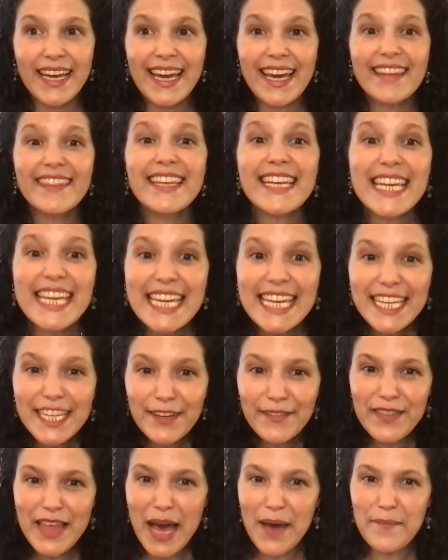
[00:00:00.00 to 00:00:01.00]
In the heat
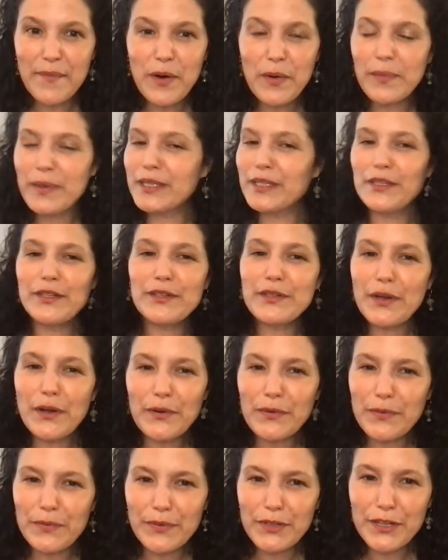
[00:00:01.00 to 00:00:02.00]
of that moment, you
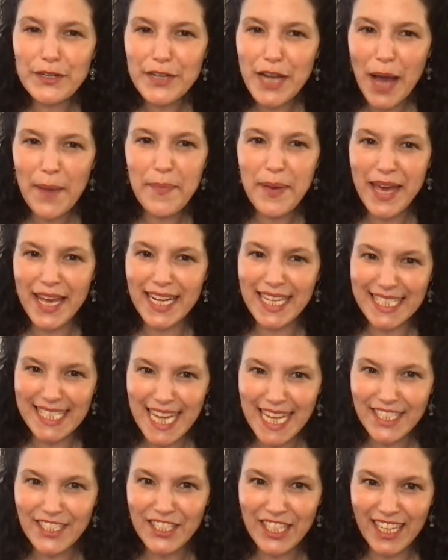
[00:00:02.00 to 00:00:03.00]
don't you're not paying
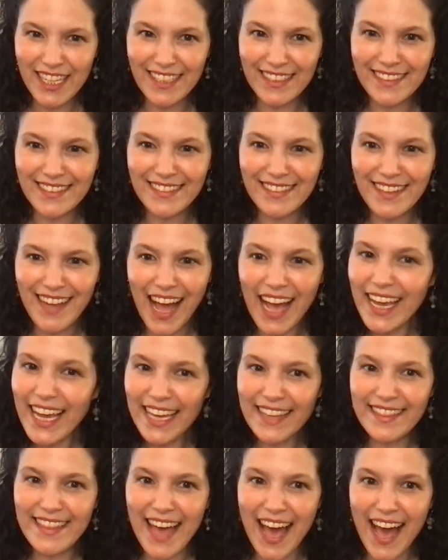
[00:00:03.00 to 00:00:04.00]
attention. I
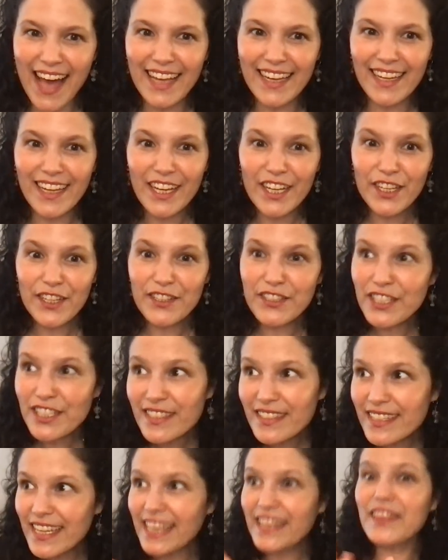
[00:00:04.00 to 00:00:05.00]
get that. You're
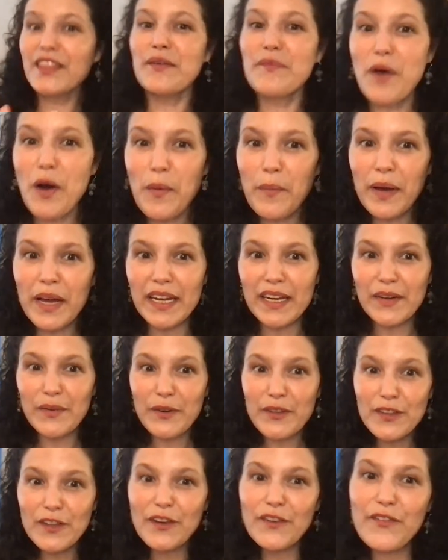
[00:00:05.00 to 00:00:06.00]
just in the moment
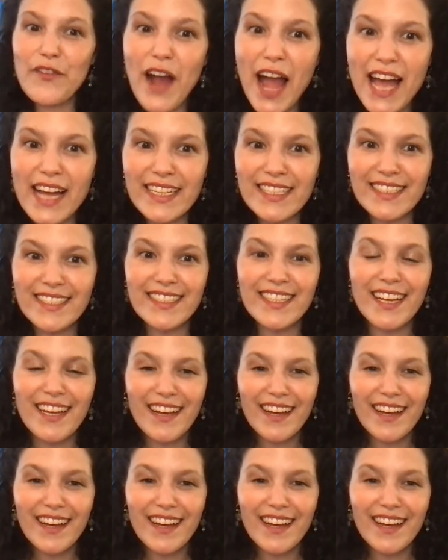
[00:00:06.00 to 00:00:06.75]
with your friend,